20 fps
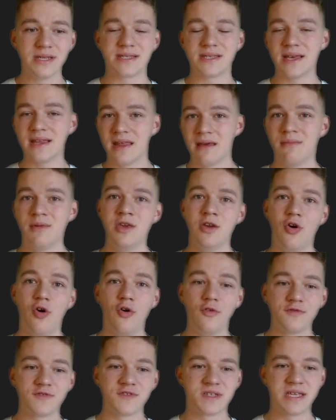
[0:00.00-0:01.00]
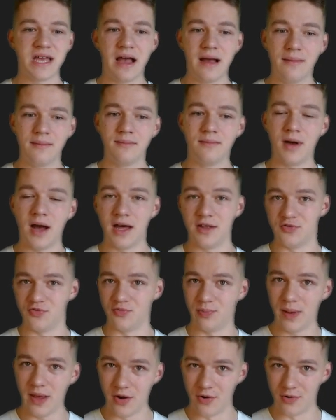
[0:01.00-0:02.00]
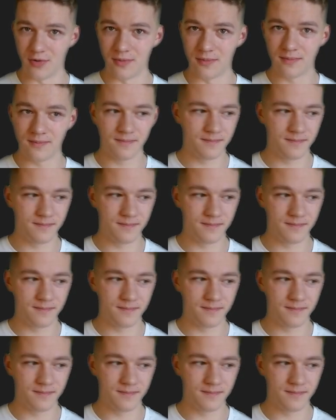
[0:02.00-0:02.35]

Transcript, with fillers: is enemy of some other player.